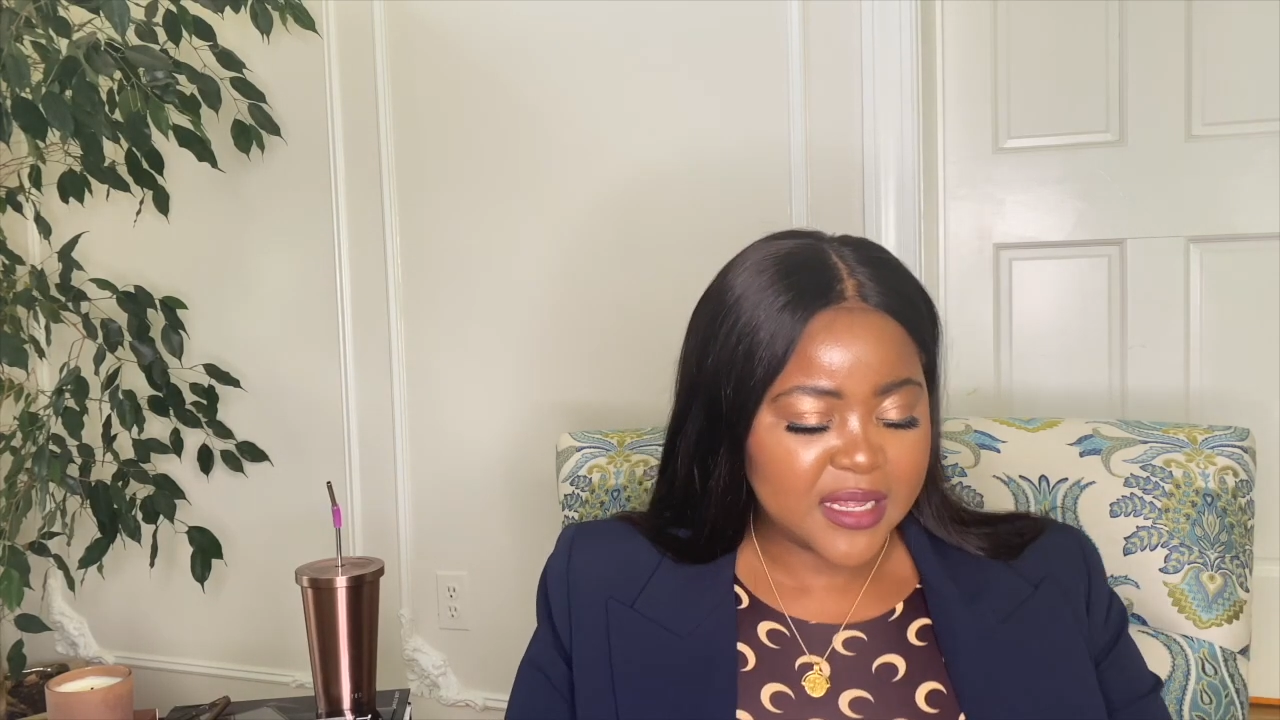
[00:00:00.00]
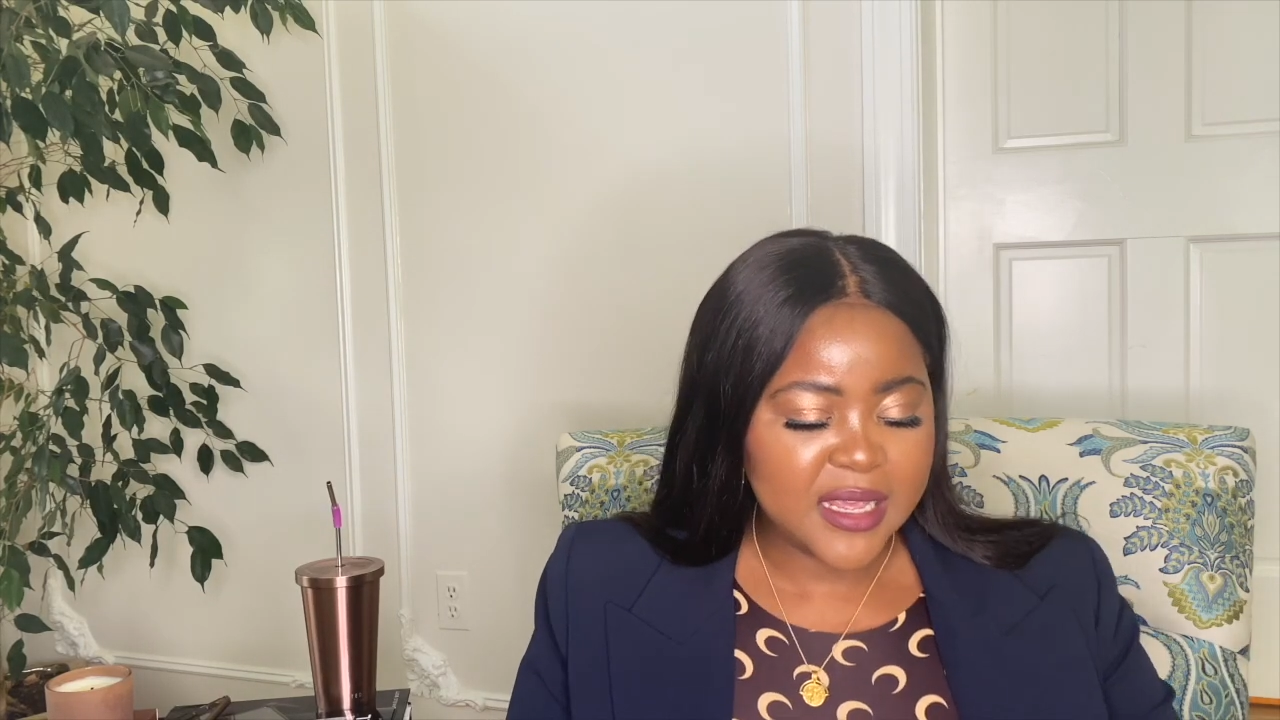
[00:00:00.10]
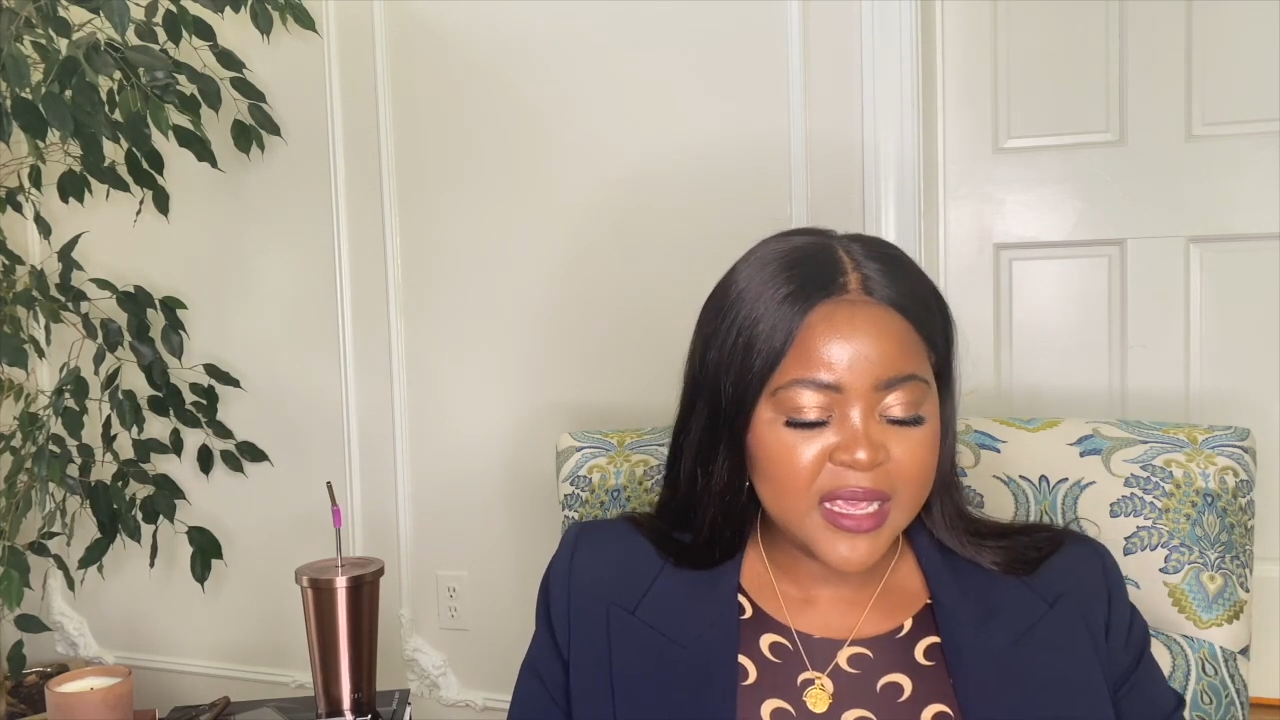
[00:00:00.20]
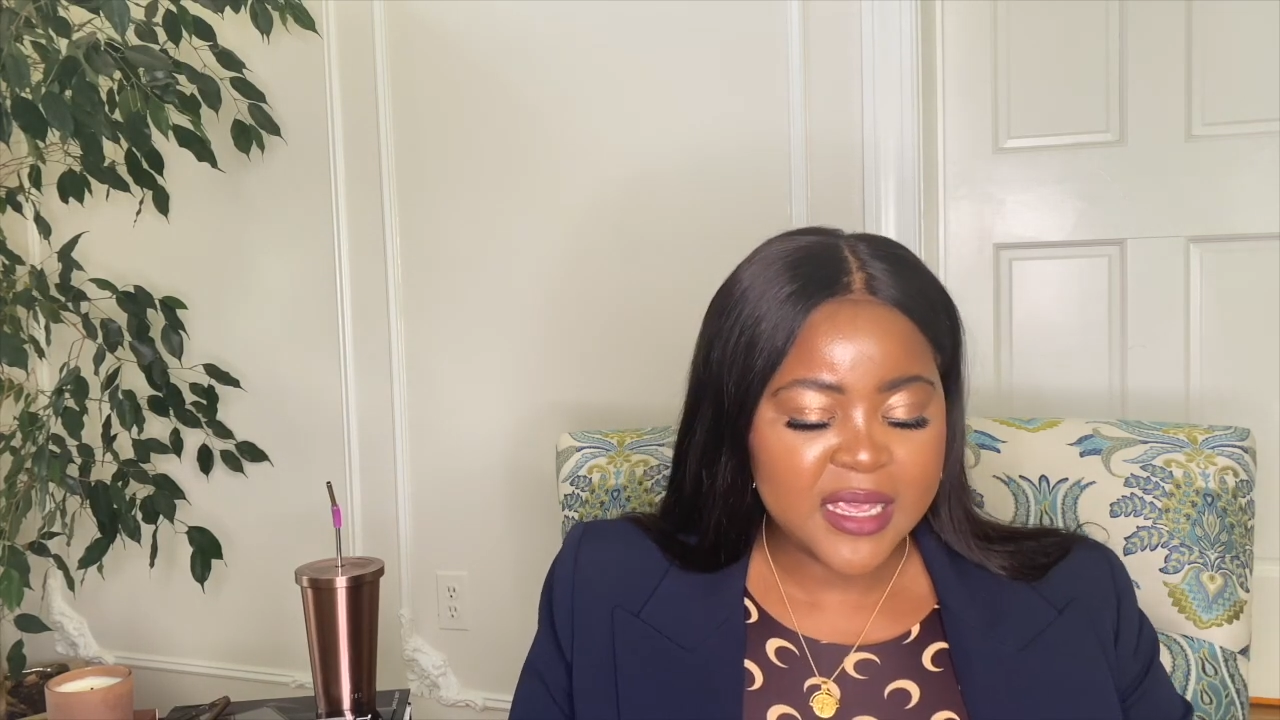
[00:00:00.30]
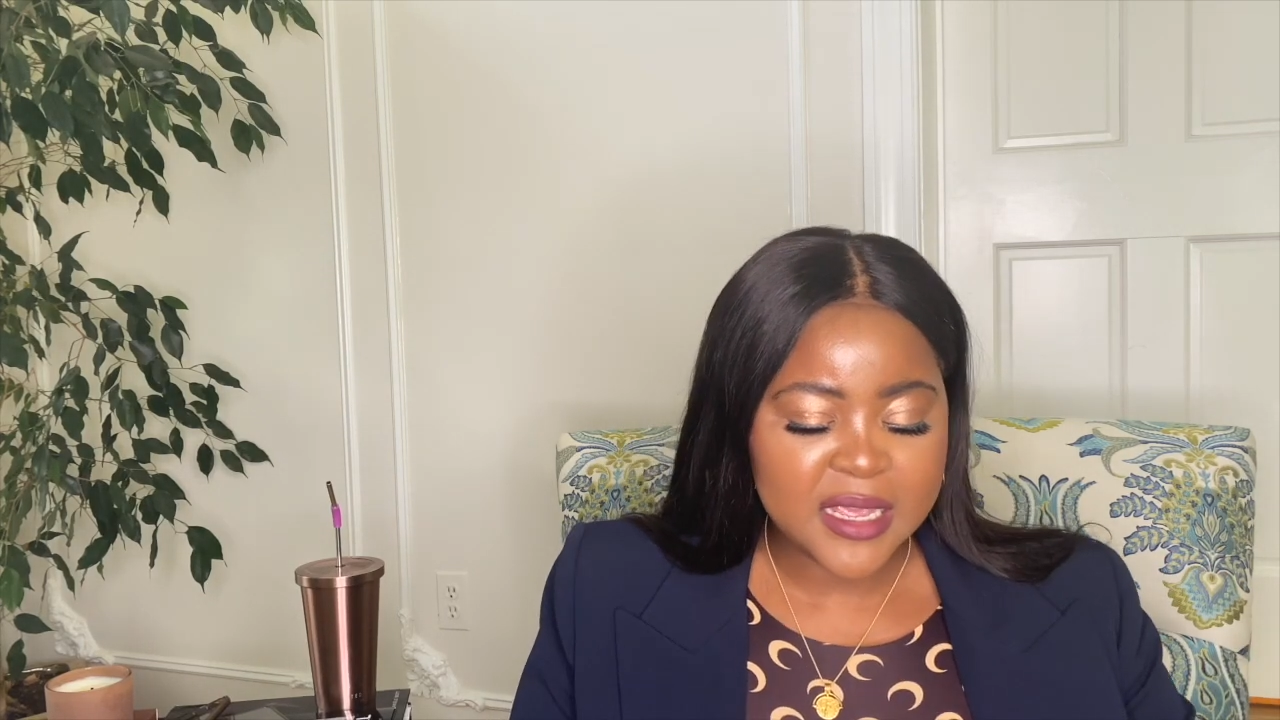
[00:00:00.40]

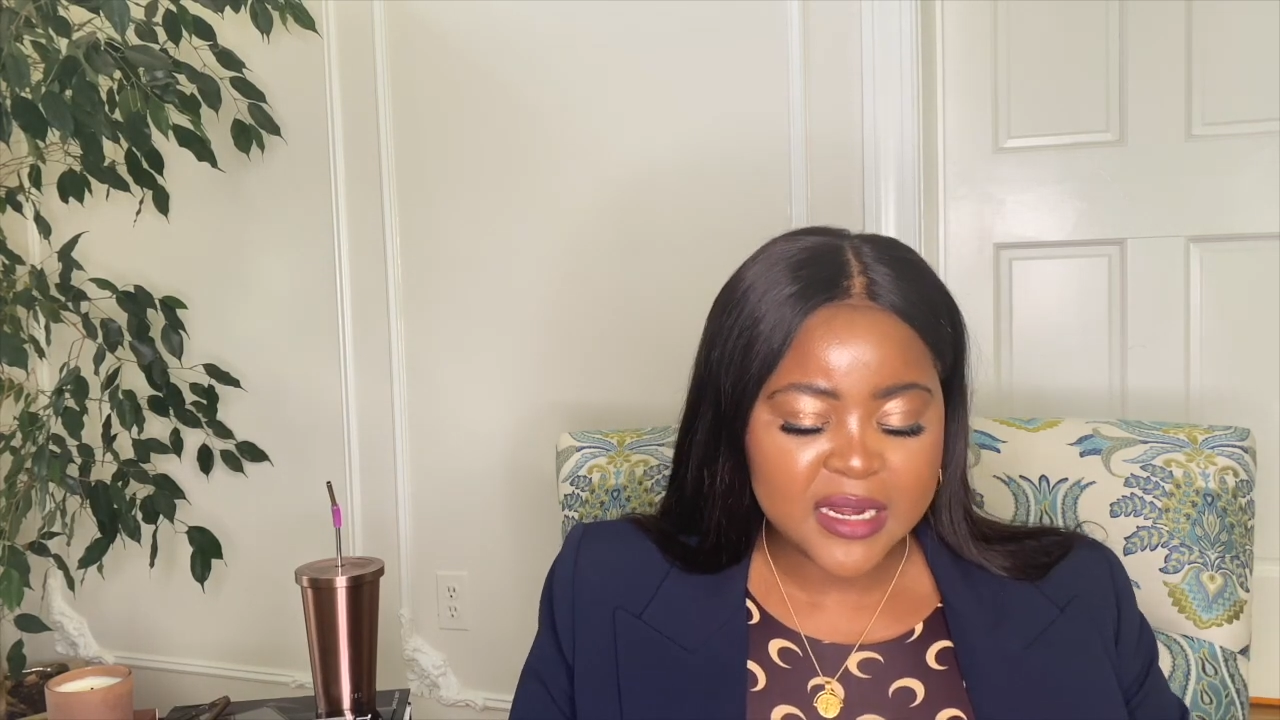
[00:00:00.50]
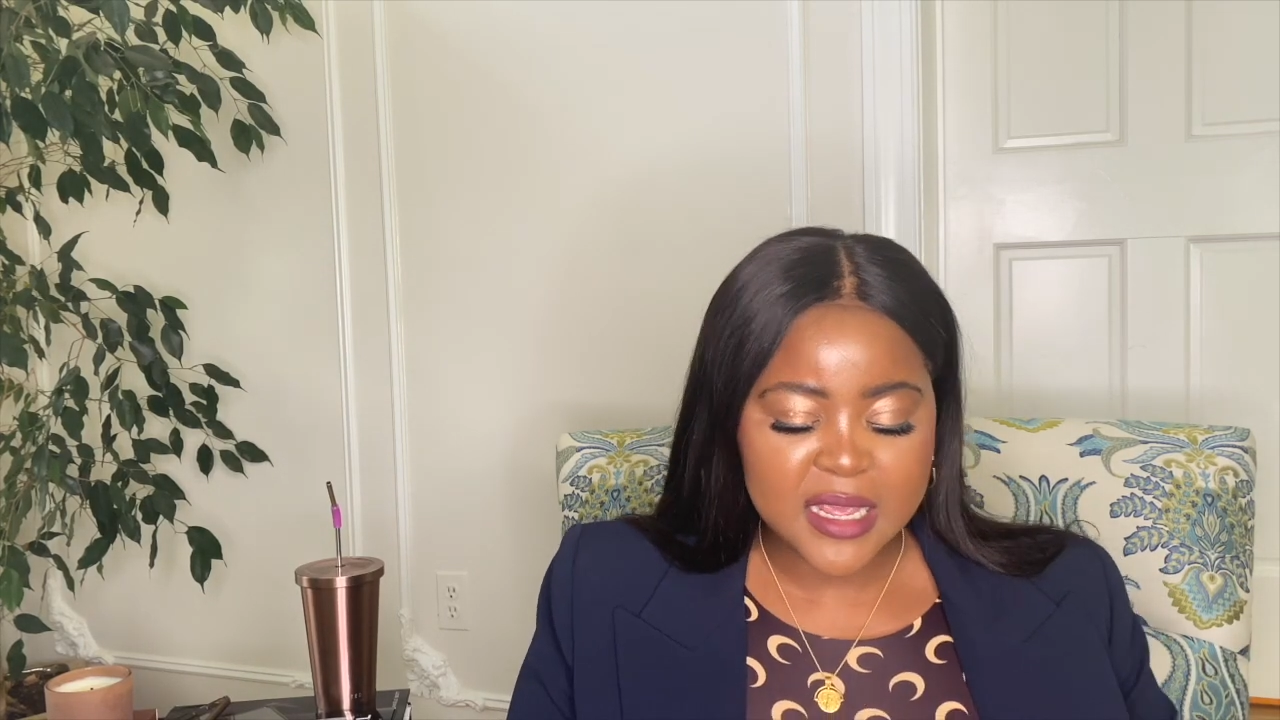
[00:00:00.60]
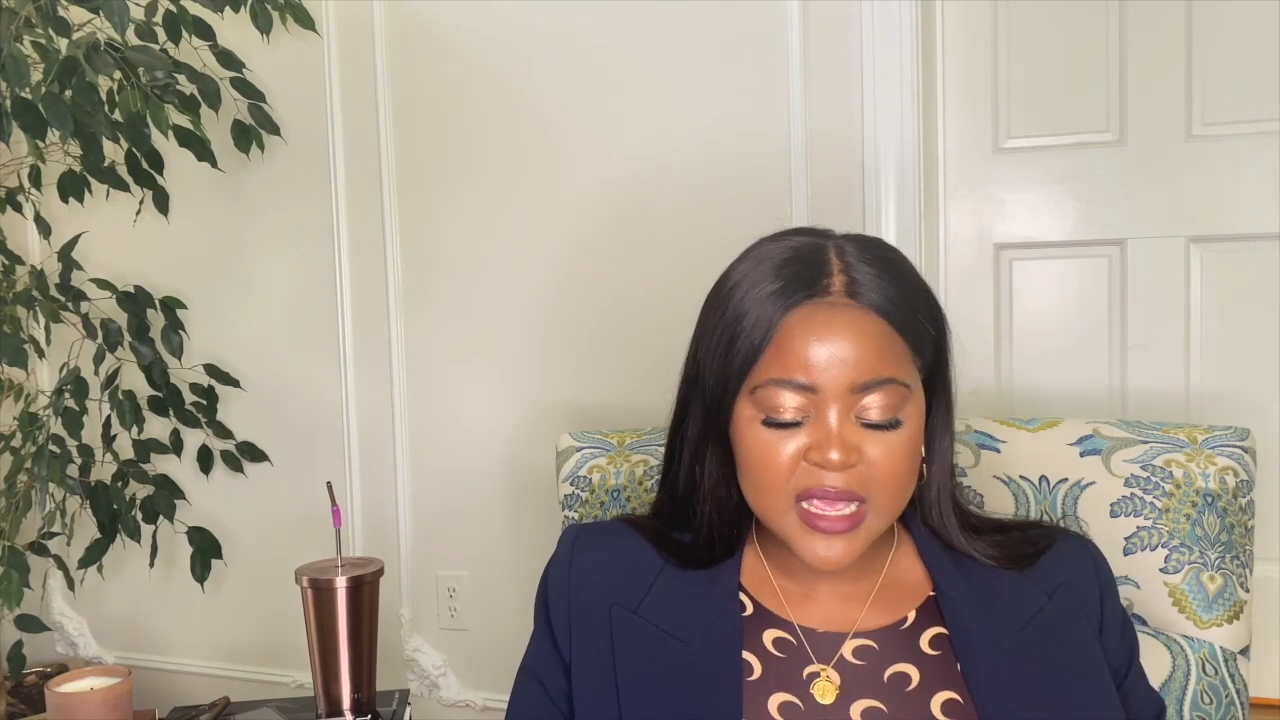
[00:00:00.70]
it